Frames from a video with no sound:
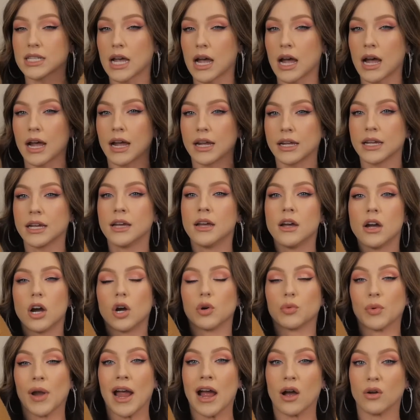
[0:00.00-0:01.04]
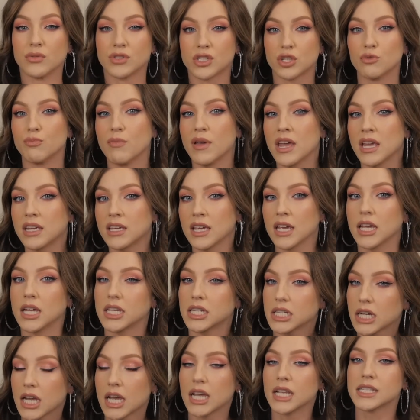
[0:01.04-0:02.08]
tie around to make
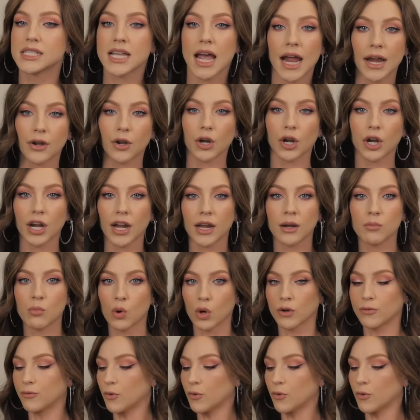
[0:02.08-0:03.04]
it tighter and more